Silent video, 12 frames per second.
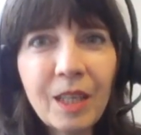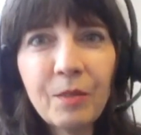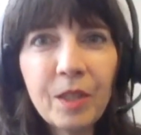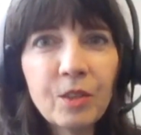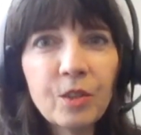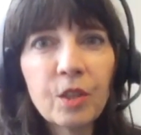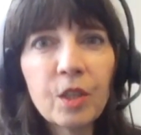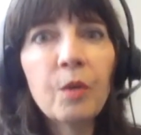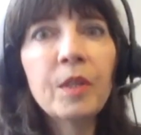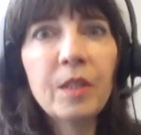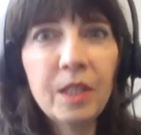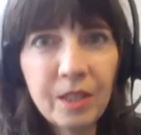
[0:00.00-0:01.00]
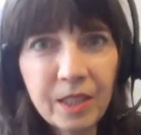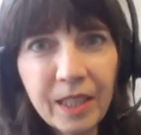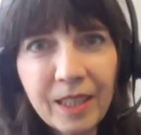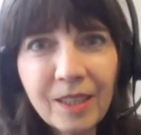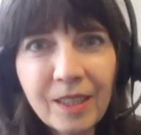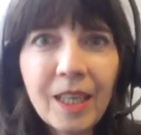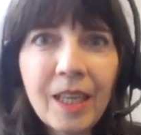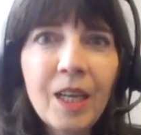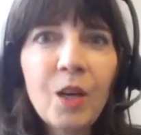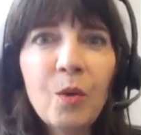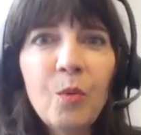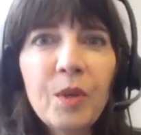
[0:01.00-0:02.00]
things are going these days
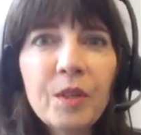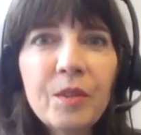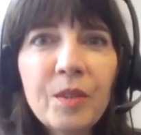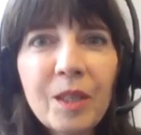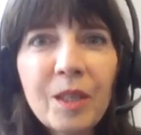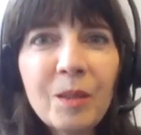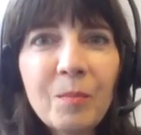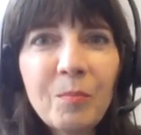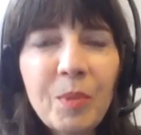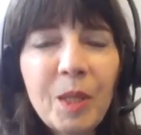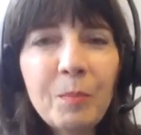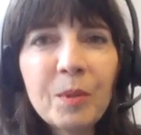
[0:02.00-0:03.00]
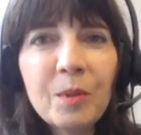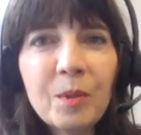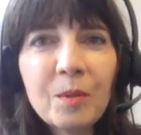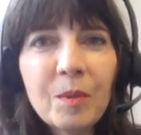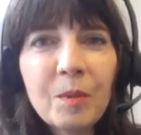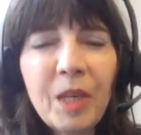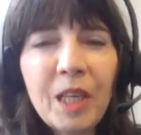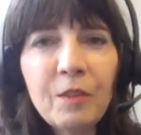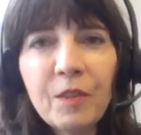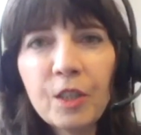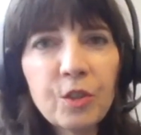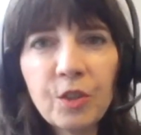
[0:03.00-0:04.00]
with the
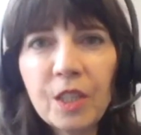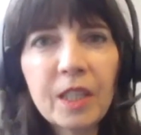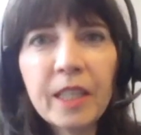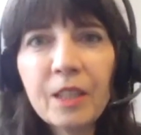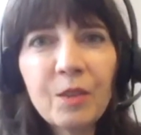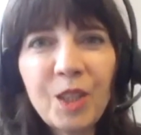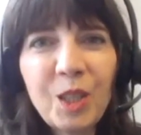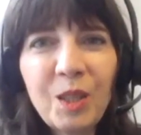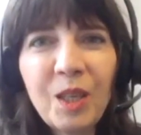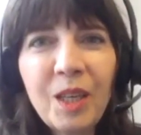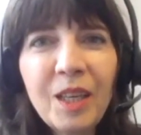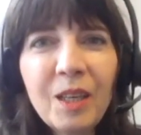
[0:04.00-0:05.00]
manufacturers not caring